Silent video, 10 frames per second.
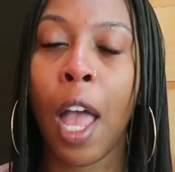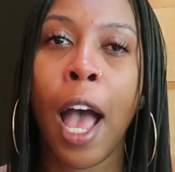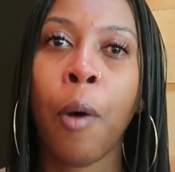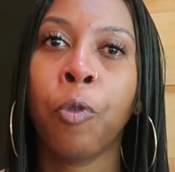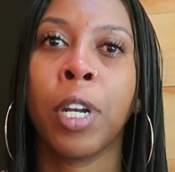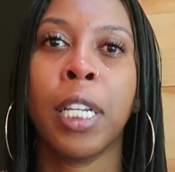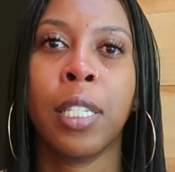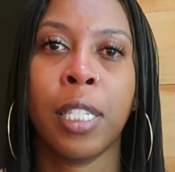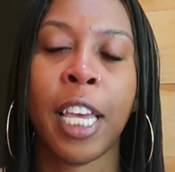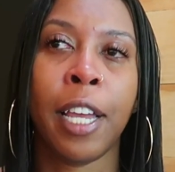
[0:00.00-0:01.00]
I wanted
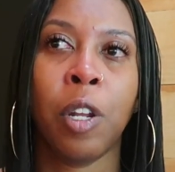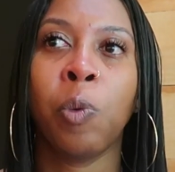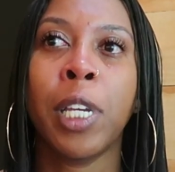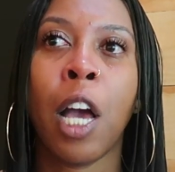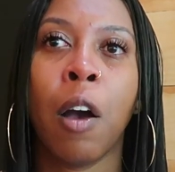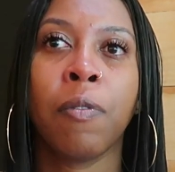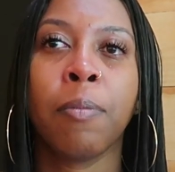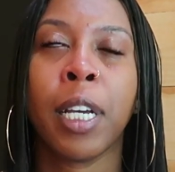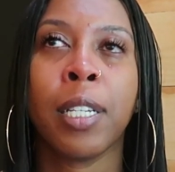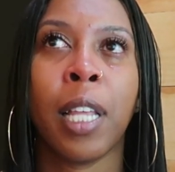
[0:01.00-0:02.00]
to take the week off
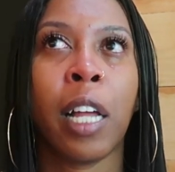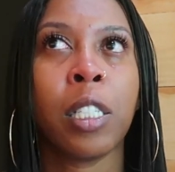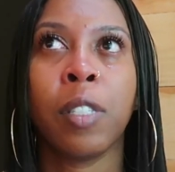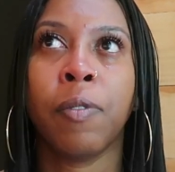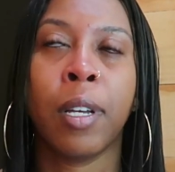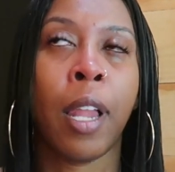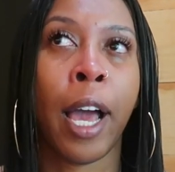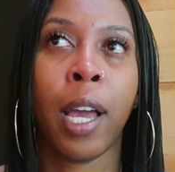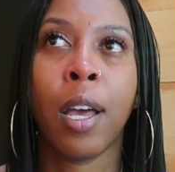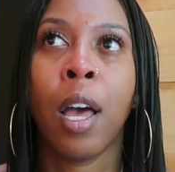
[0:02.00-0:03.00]
because I just felt
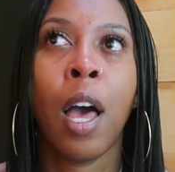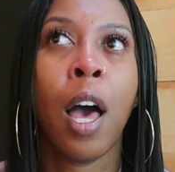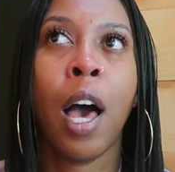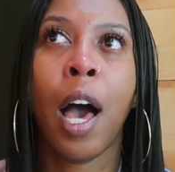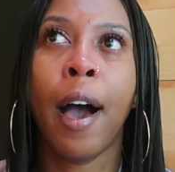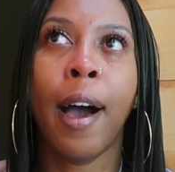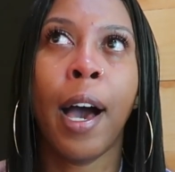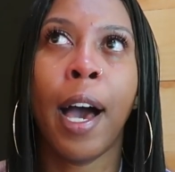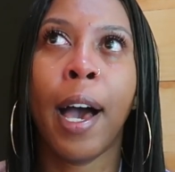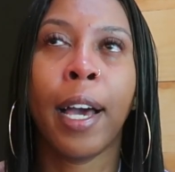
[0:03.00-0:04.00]
like
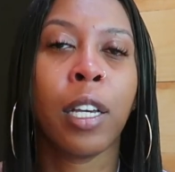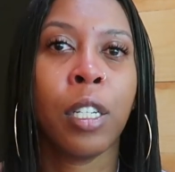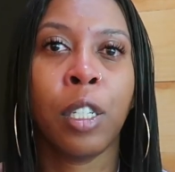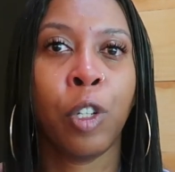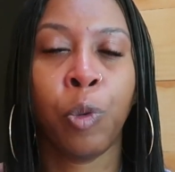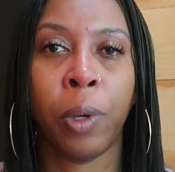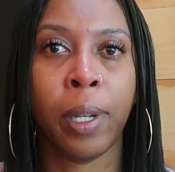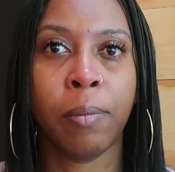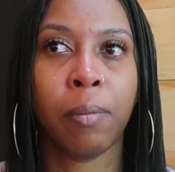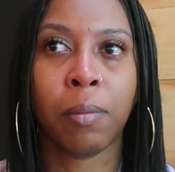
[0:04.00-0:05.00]
I couldn't do
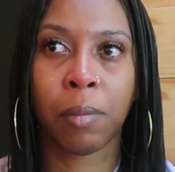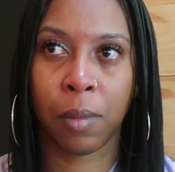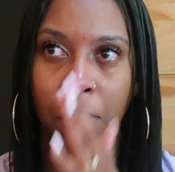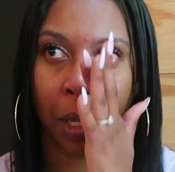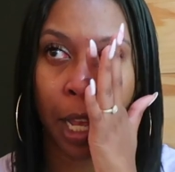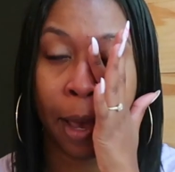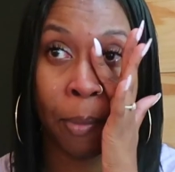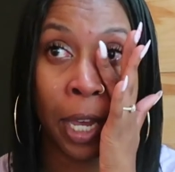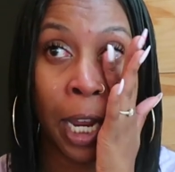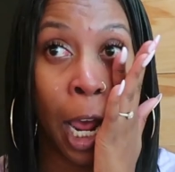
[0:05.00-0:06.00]
it, like
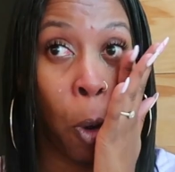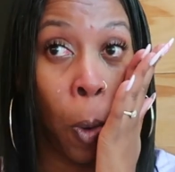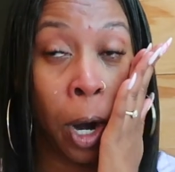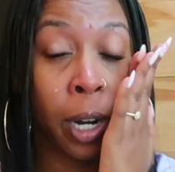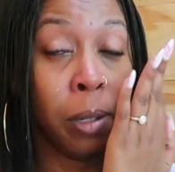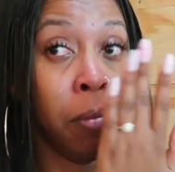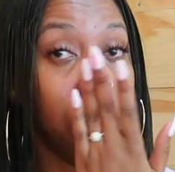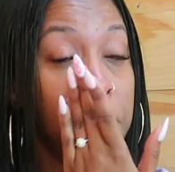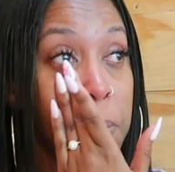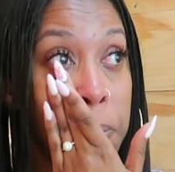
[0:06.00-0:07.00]
being at work.
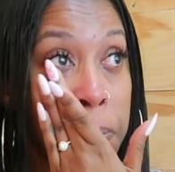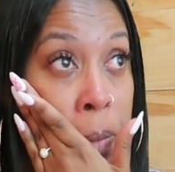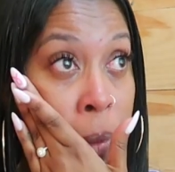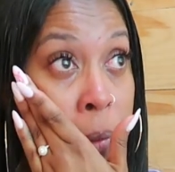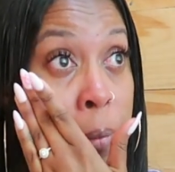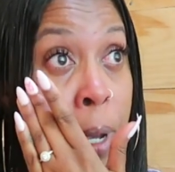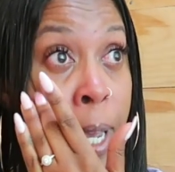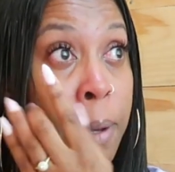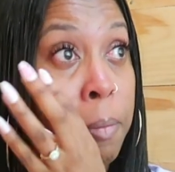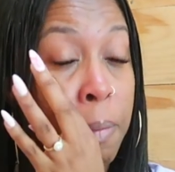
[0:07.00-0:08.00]

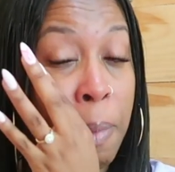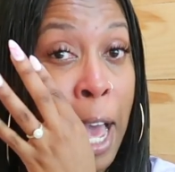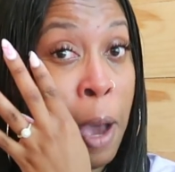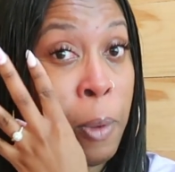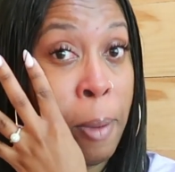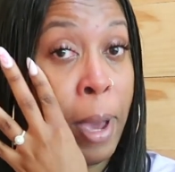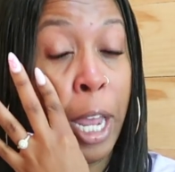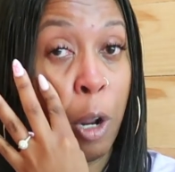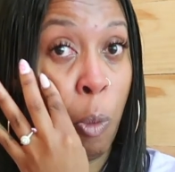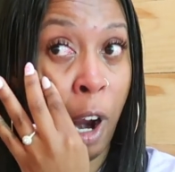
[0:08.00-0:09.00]
But I went
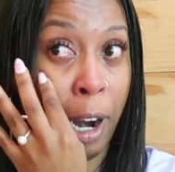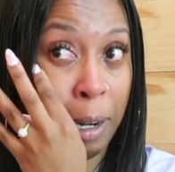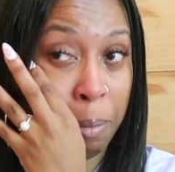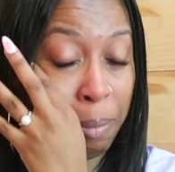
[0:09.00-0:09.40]
back to work,